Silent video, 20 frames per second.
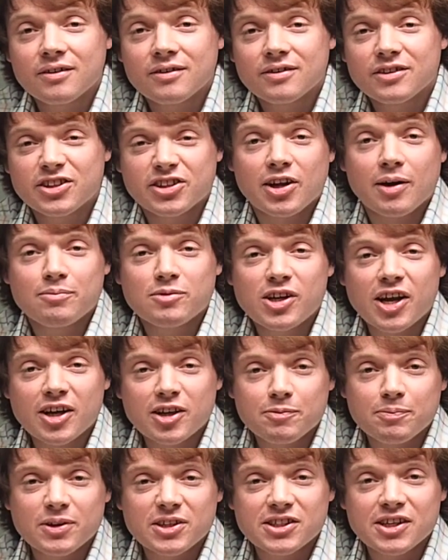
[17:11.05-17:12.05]

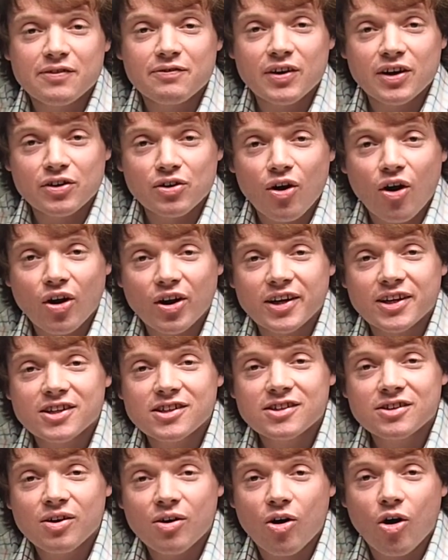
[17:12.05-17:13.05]
subject-specific
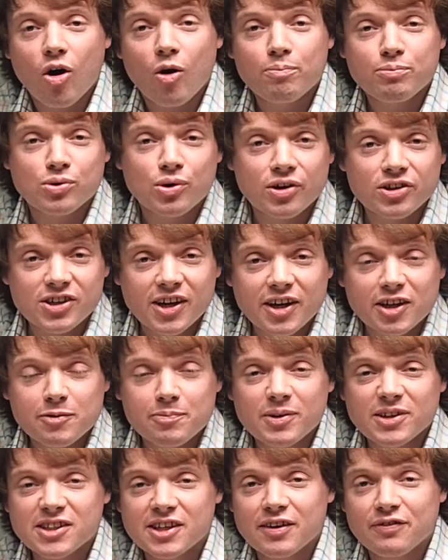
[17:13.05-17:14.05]
knowledge or
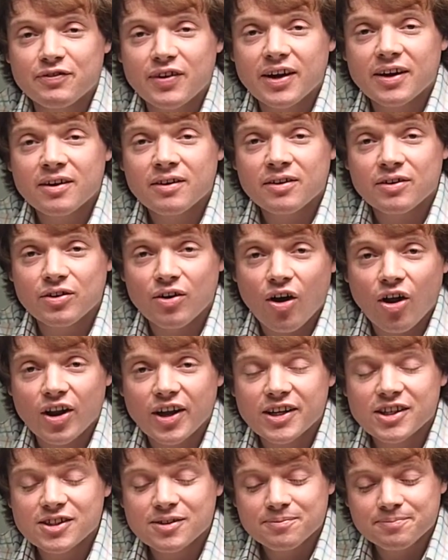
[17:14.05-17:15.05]
project-specific
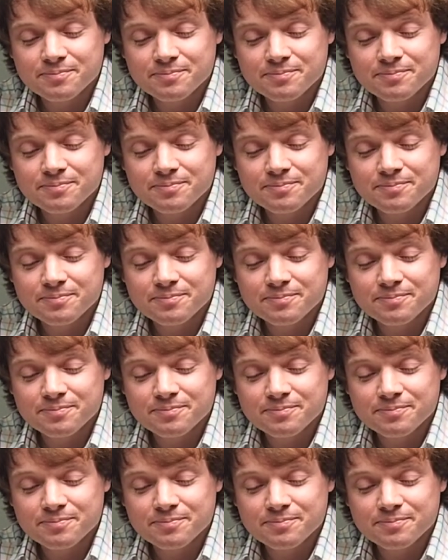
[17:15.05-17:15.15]
knowledge.